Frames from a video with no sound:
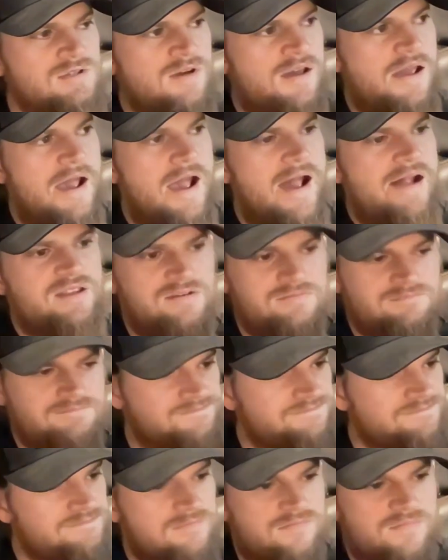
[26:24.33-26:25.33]
And then
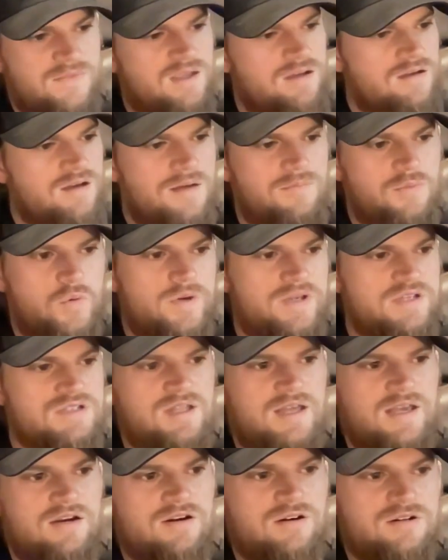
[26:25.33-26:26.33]
a couple weeks
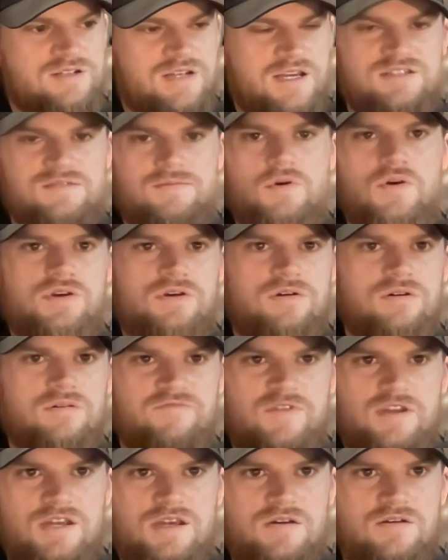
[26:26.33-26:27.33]
later, her testimonial
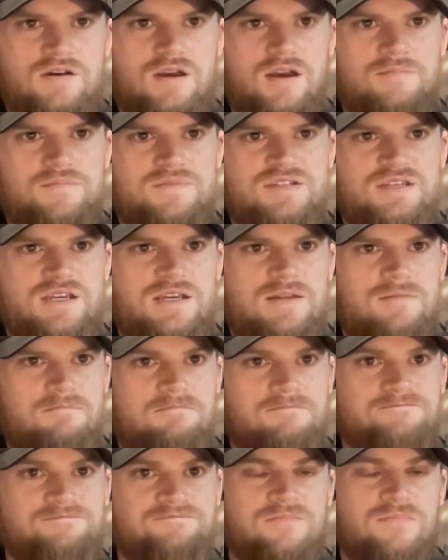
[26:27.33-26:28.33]
video comes in,
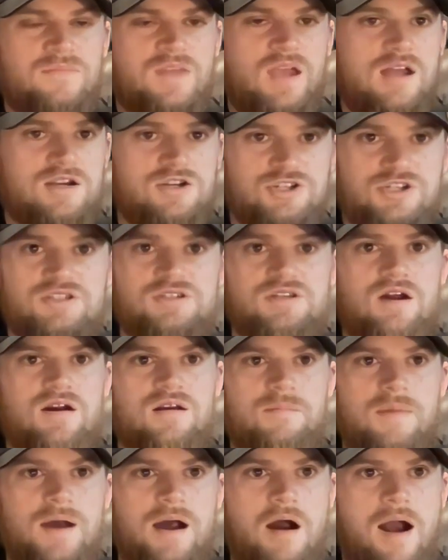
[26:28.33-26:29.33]
and she's talking
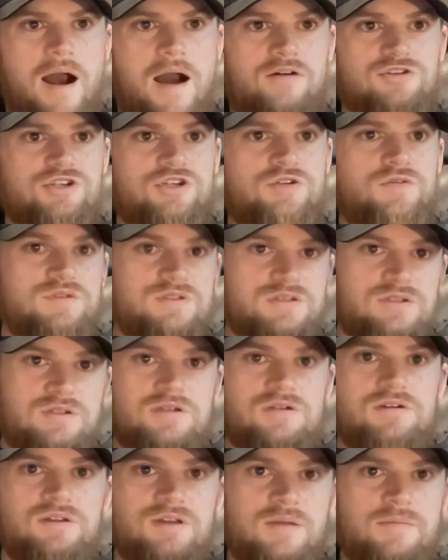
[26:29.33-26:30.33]
about how she was
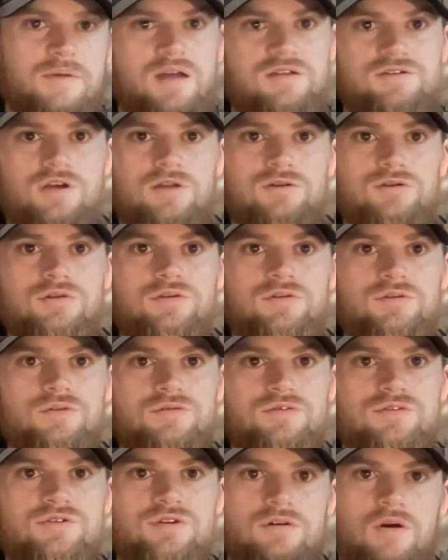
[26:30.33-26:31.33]
literally about to
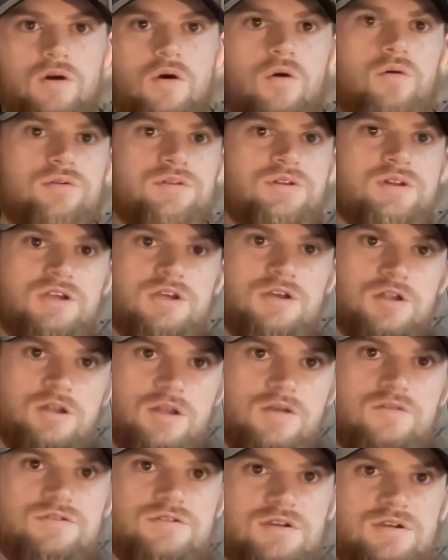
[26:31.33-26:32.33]
lose her only
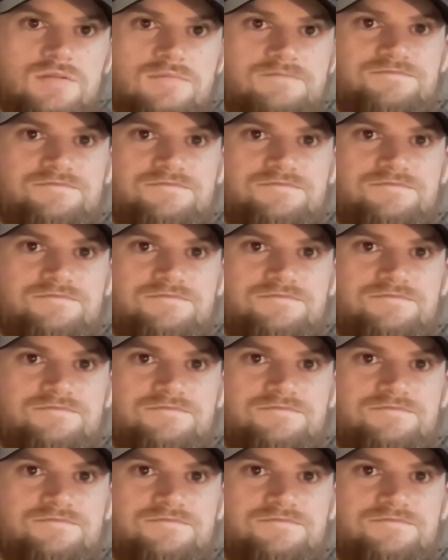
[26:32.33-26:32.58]
closer.